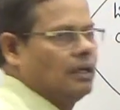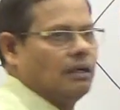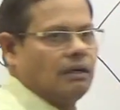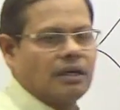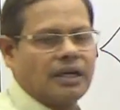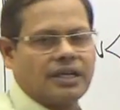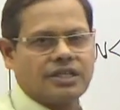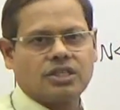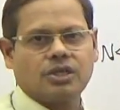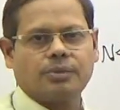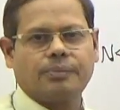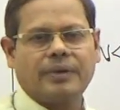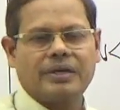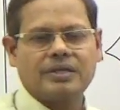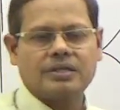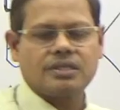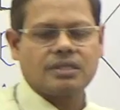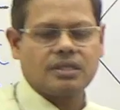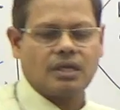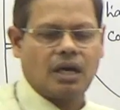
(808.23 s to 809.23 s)

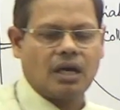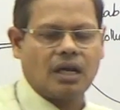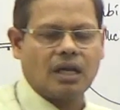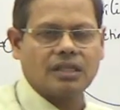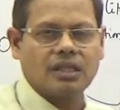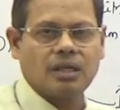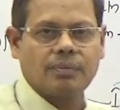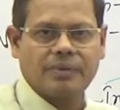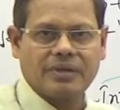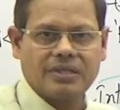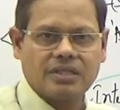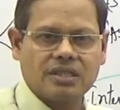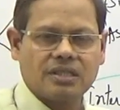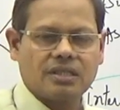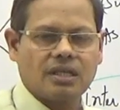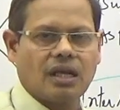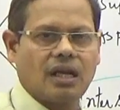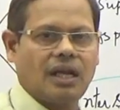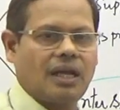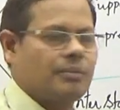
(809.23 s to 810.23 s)
recipients or other
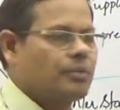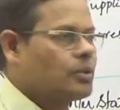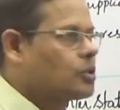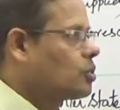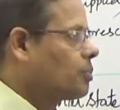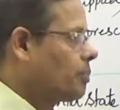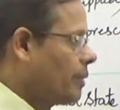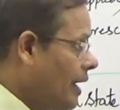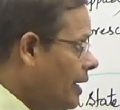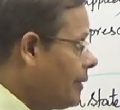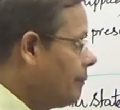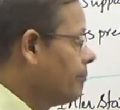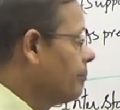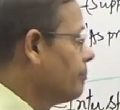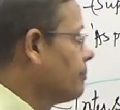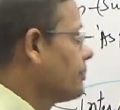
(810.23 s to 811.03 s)
persons are liable to pay,